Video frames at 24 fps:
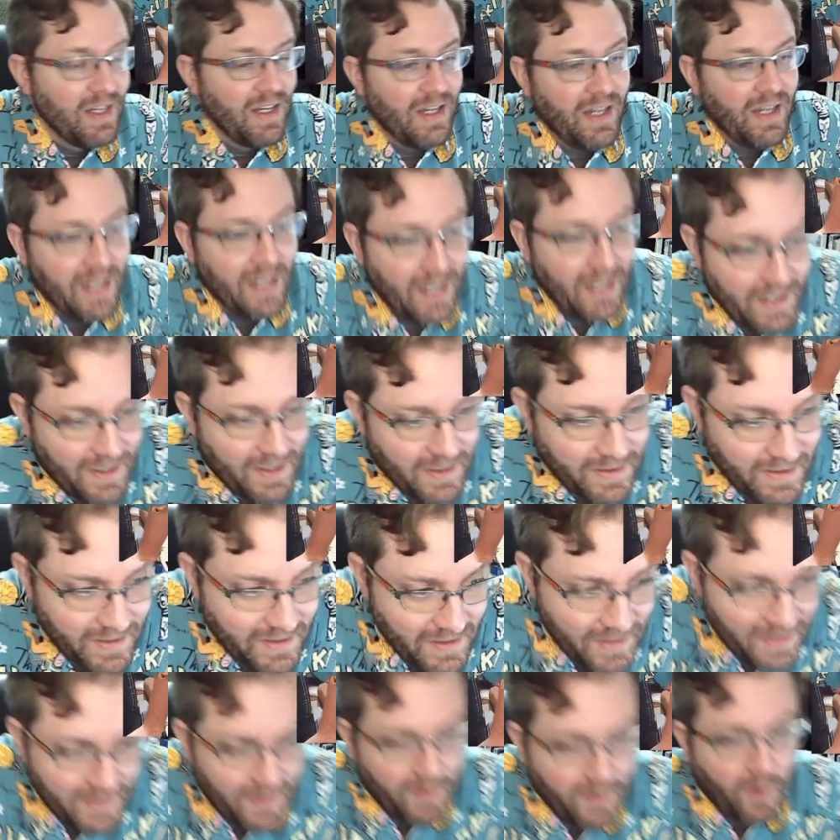Or
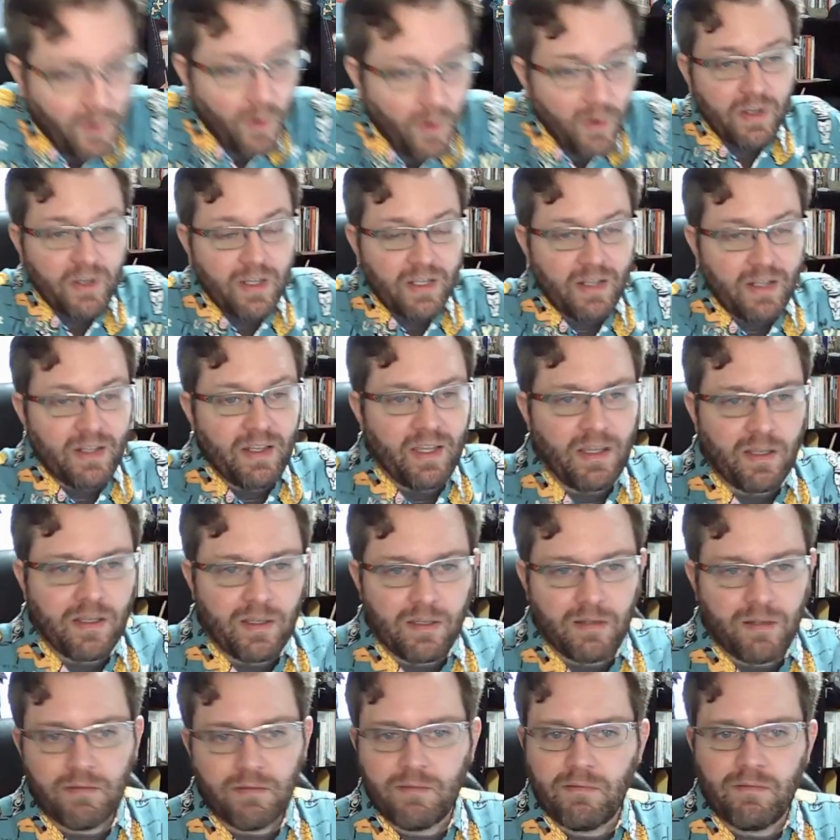you can
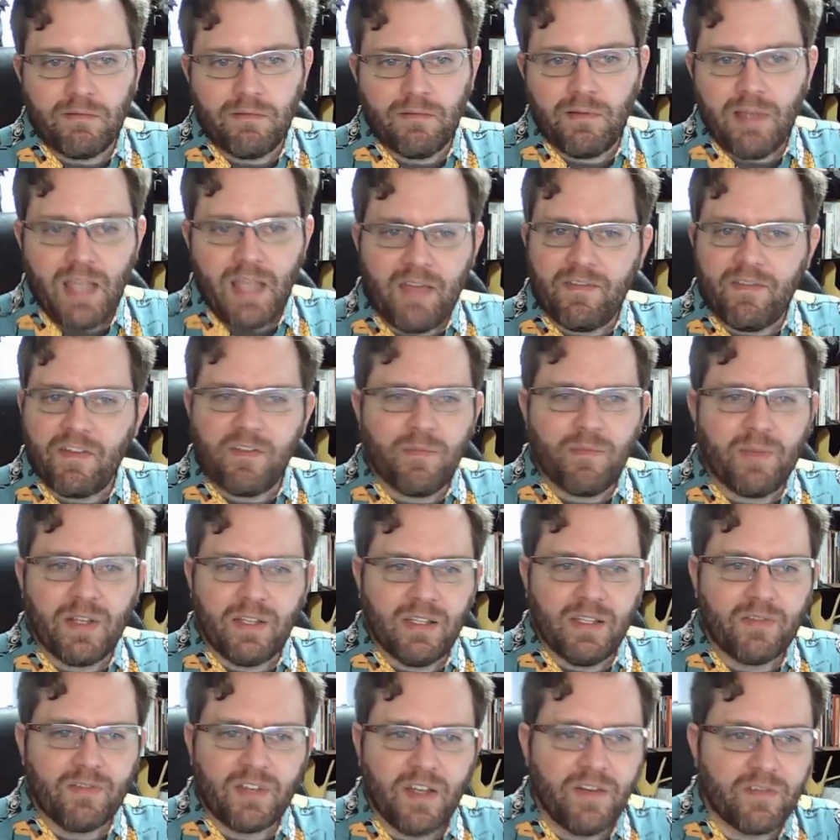like have everybody
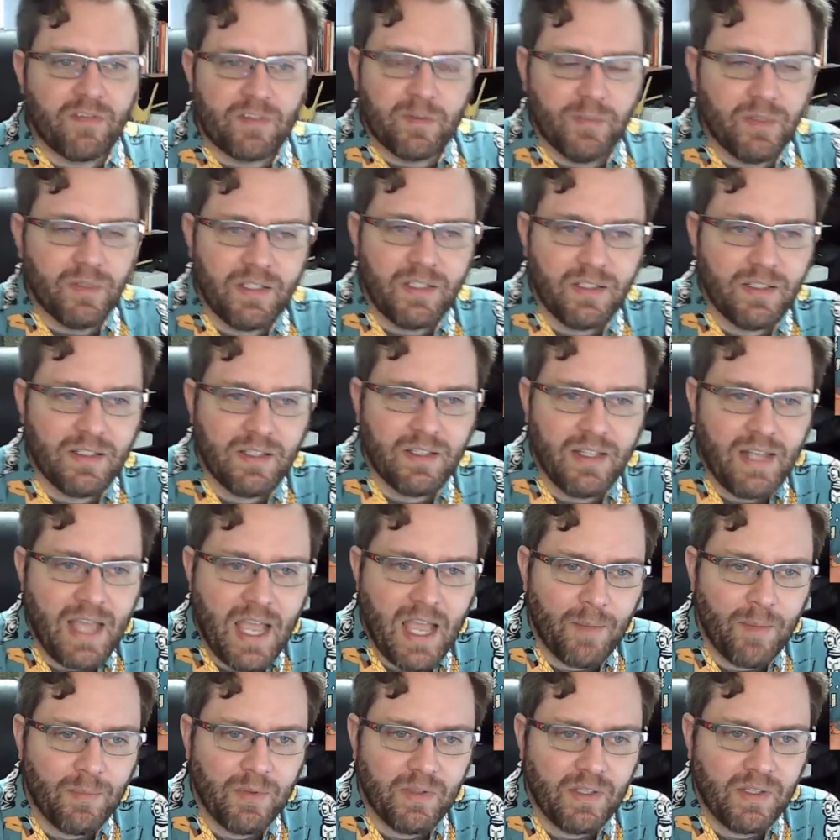live comfortably and
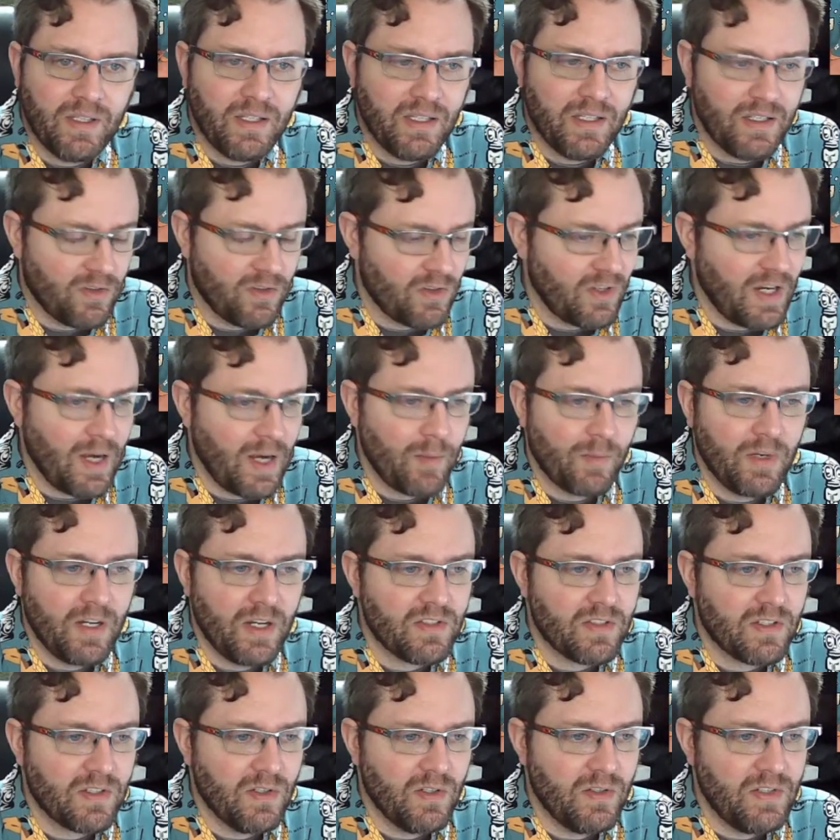happily and crime
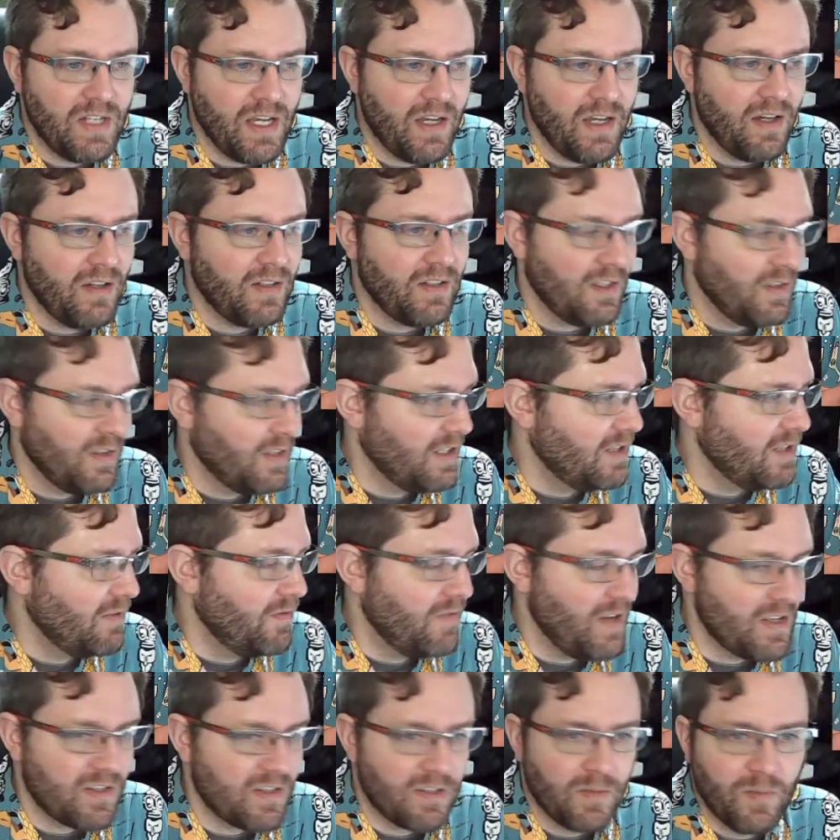rates go down. You don't need to
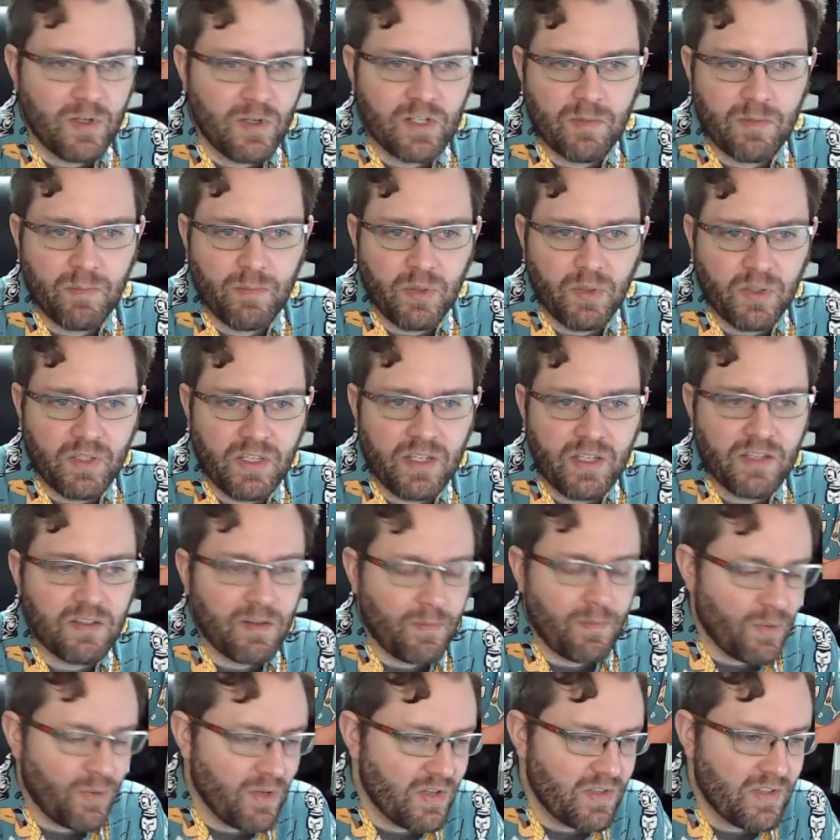invest so much in police or
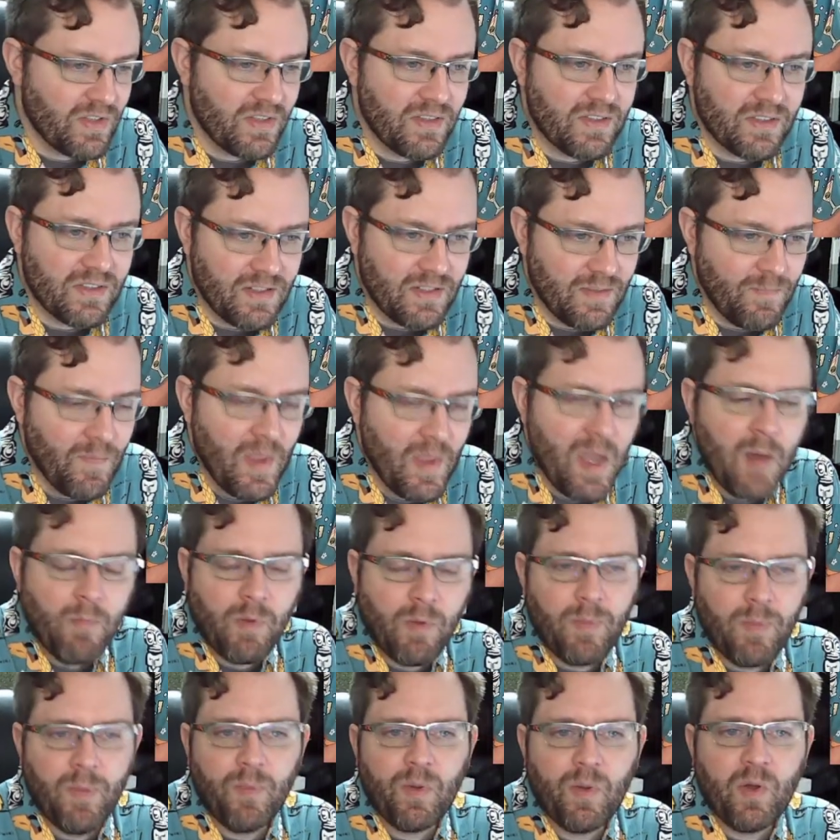prisons and
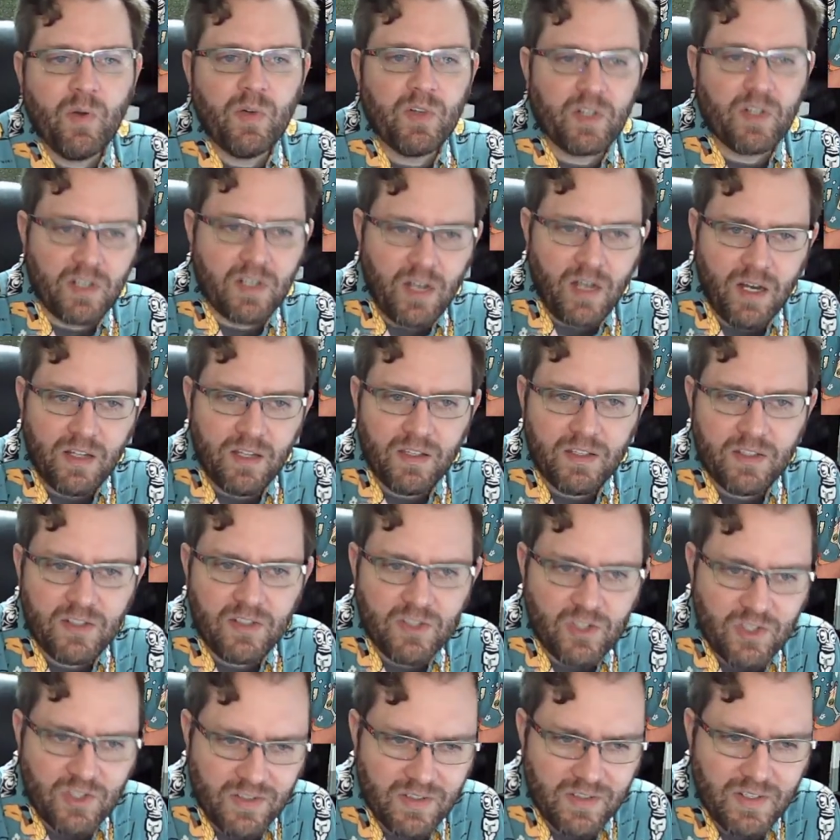where people go into
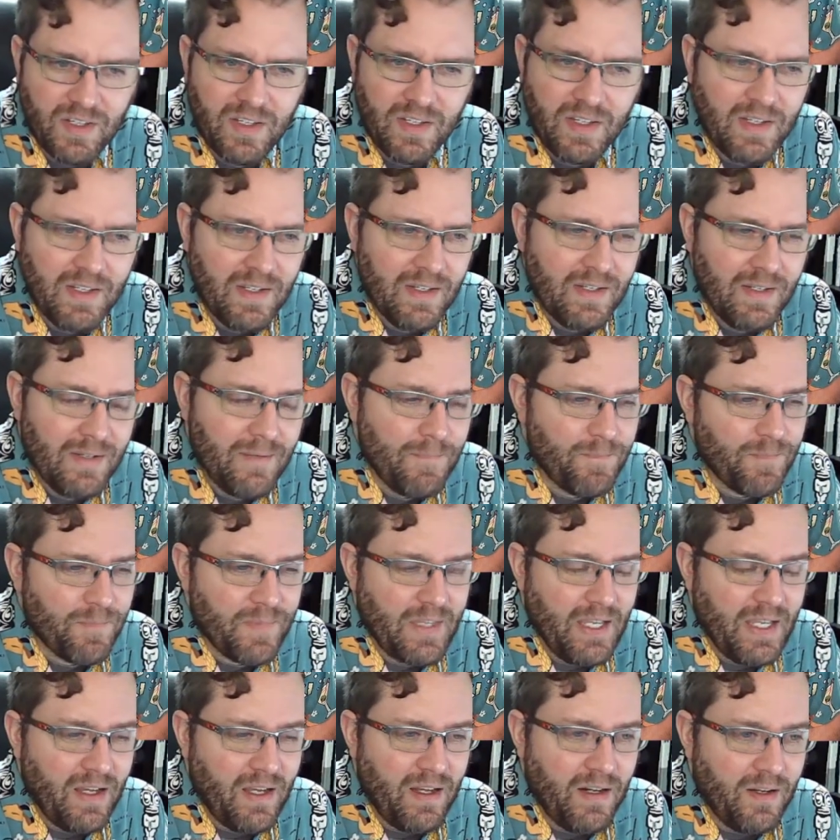college. And
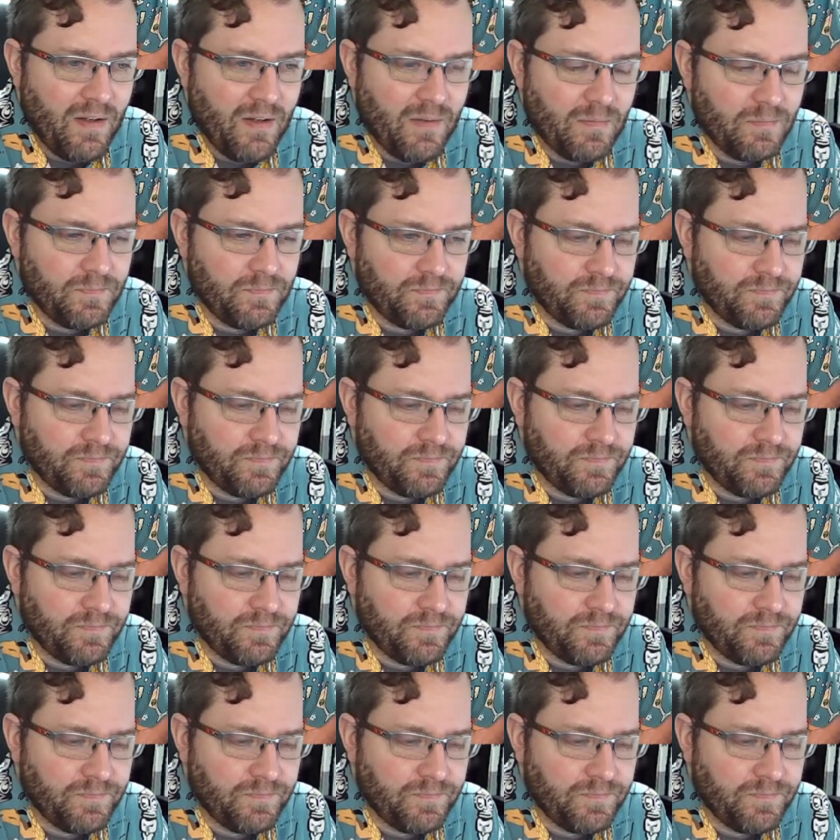I don't know.